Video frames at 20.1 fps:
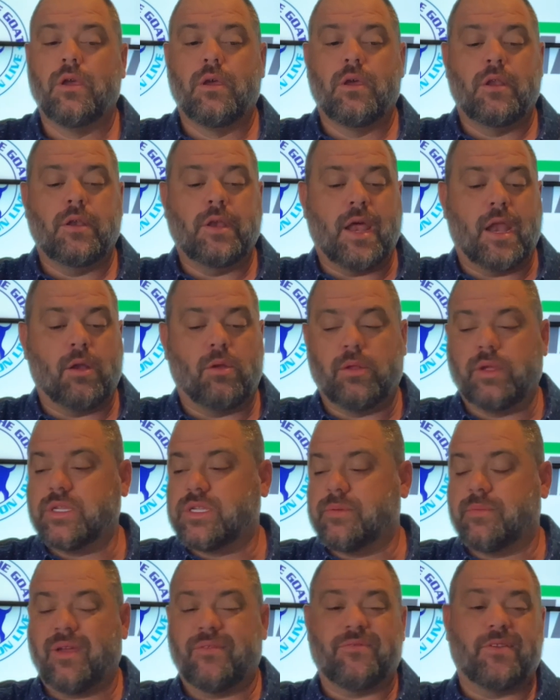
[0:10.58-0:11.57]
Not only is
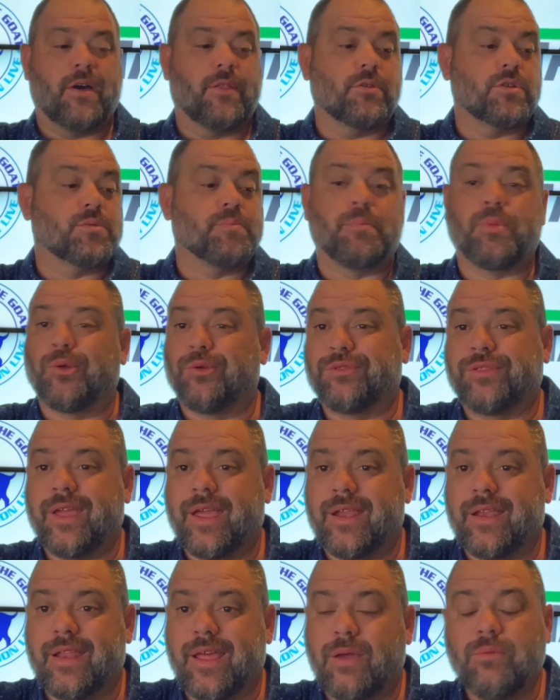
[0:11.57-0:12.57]
it my father's birthday
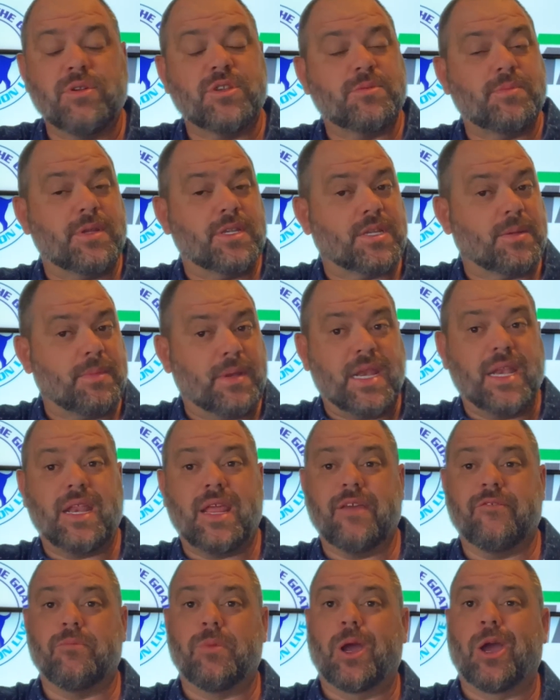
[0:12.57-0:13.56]
today, which means I'm going to
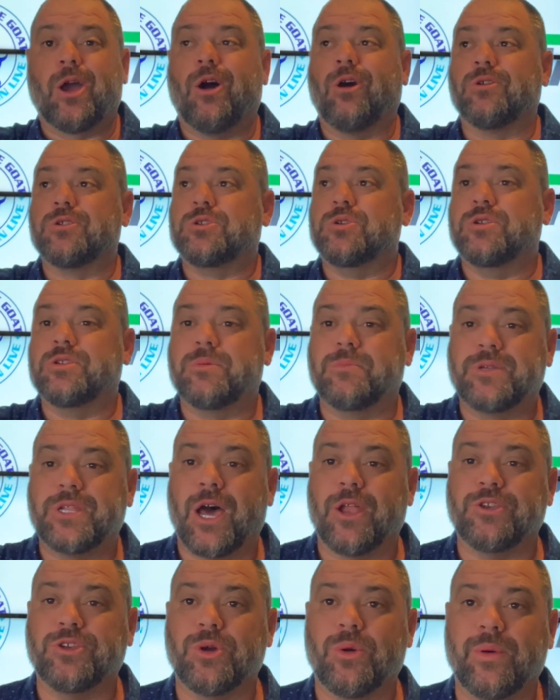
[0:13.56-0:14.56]
give him a call as soon as I'm
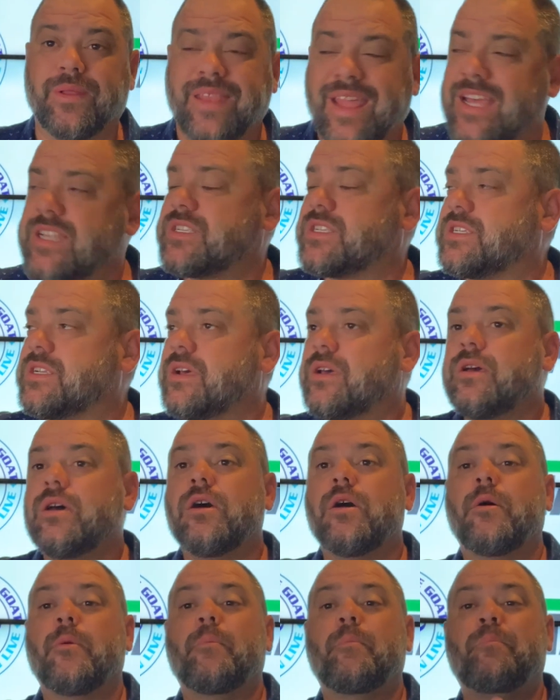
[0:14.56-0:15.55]
done doing this,
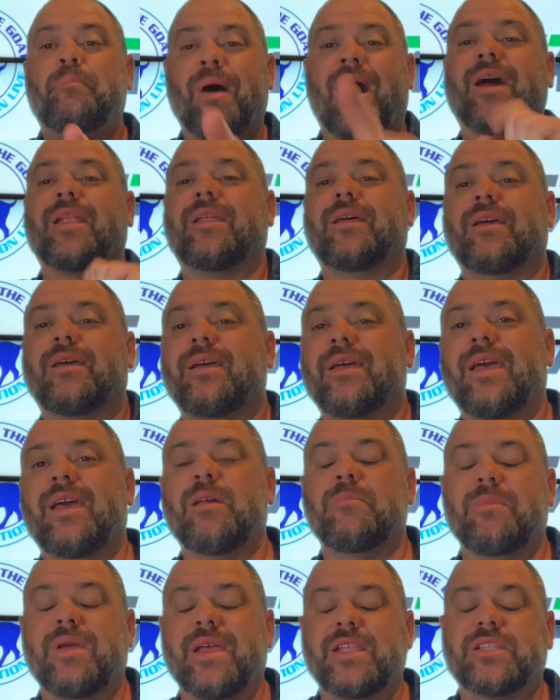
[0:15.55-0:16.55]
but
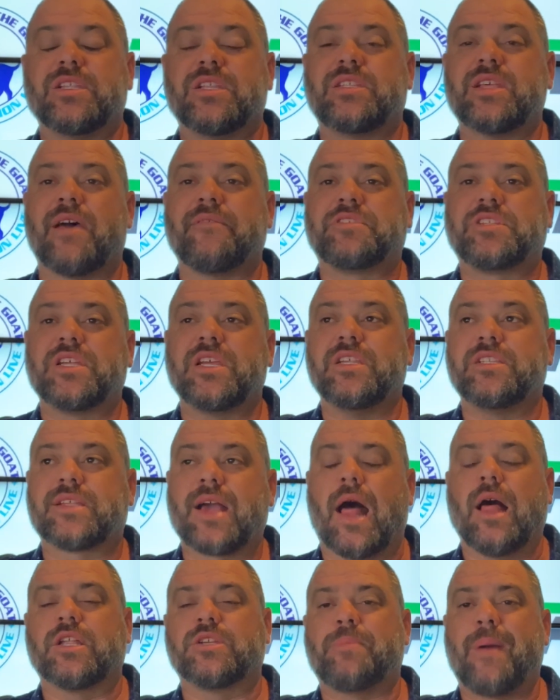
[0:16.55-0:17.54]
it means it's FC's
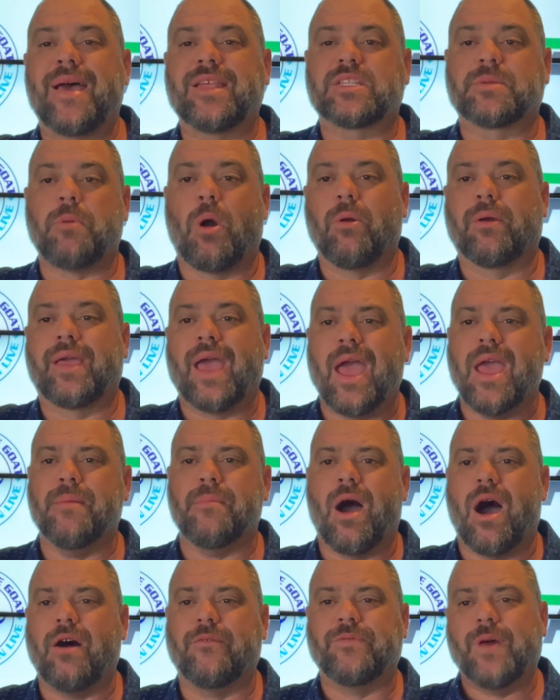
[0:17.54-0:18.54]
College Basketball Game
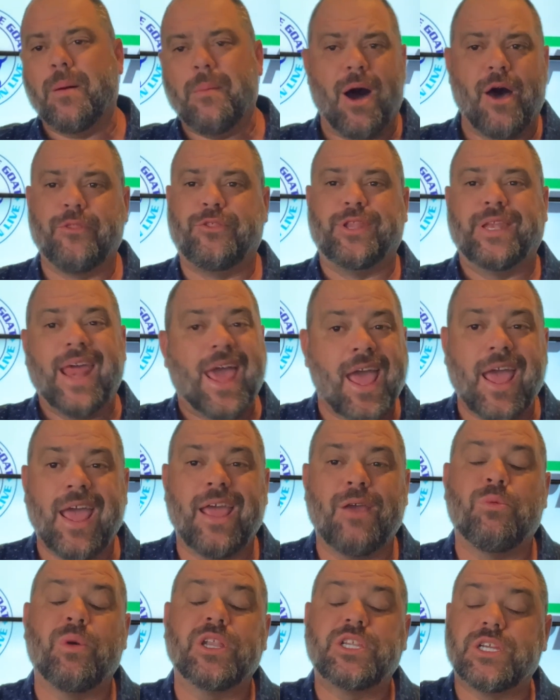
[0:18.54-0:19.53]
of the Month
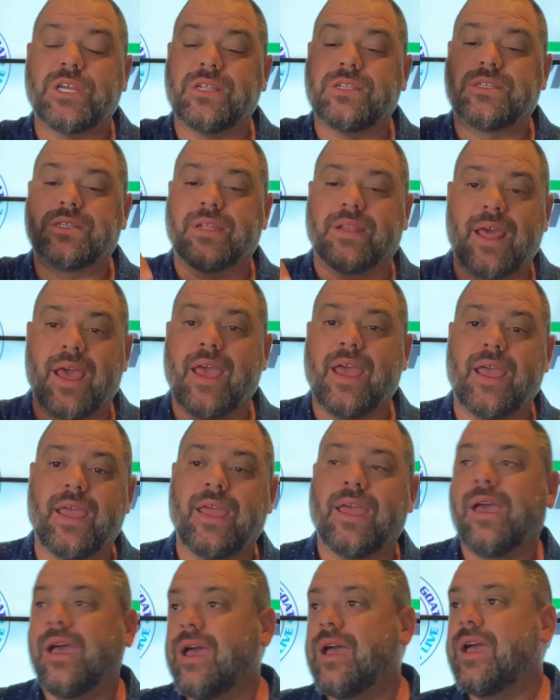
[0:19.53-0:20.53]
Day, which is
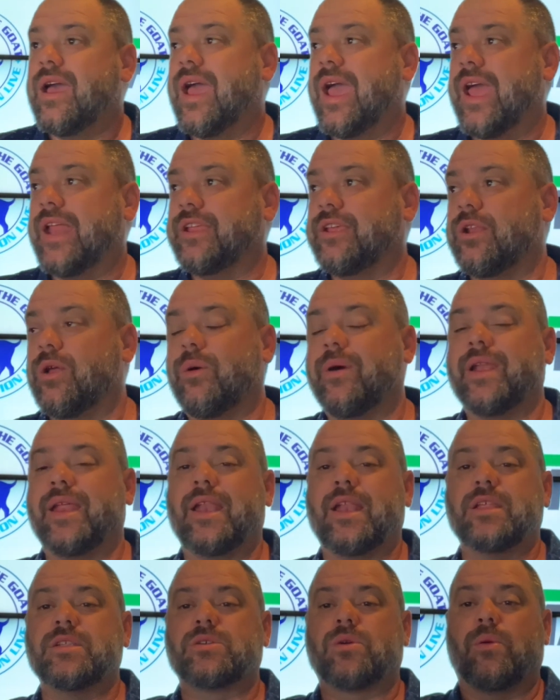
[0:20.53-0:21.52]
today. And you know what?
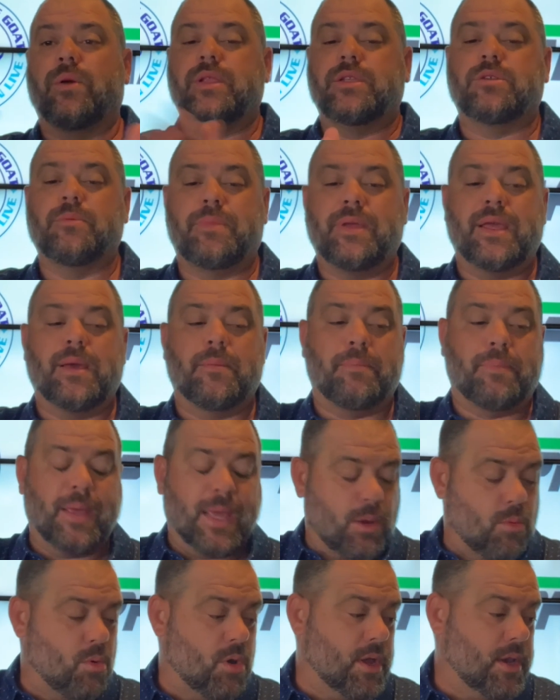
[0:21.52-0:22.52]
It is going to be a
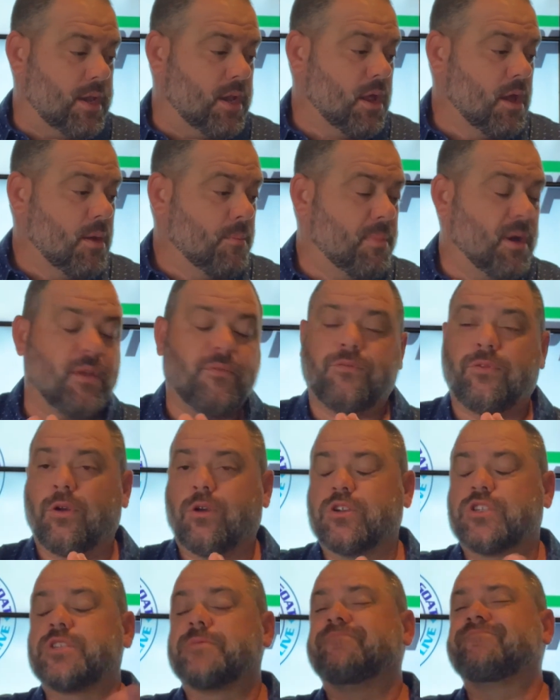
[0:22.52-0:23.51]
big one. But
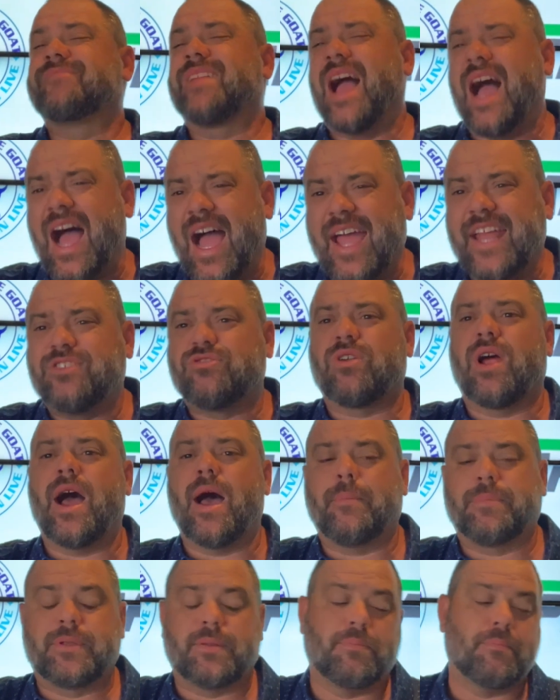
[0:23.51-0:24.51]
first, I
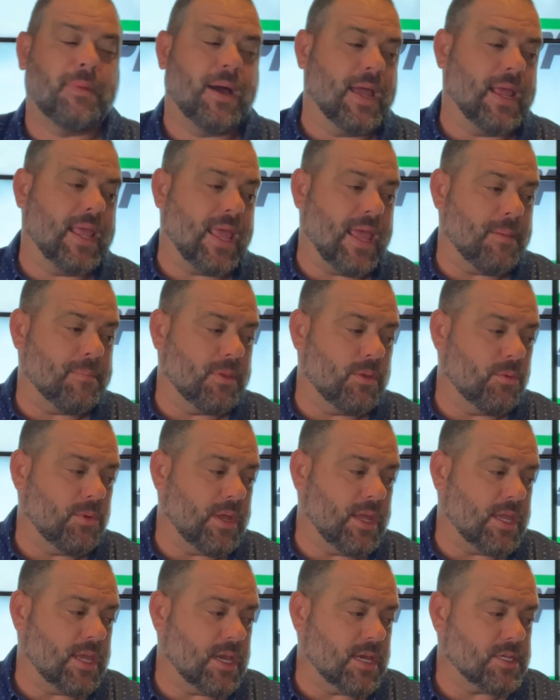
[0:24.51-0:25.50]
dropped my game of the
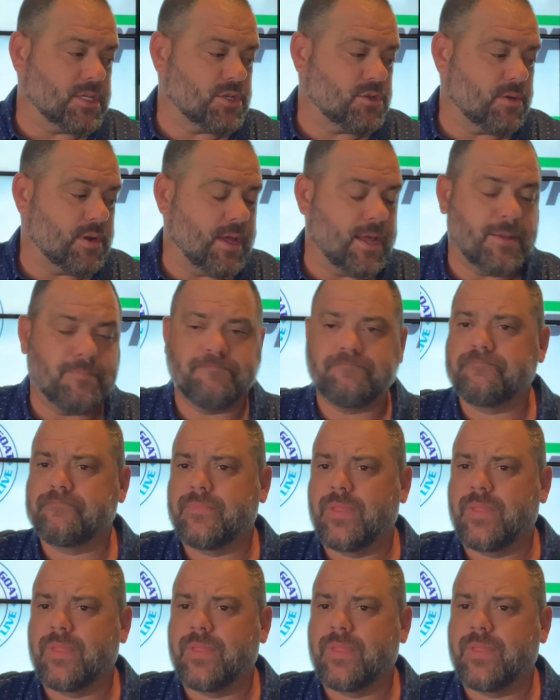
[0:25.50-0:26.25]
week yesterday.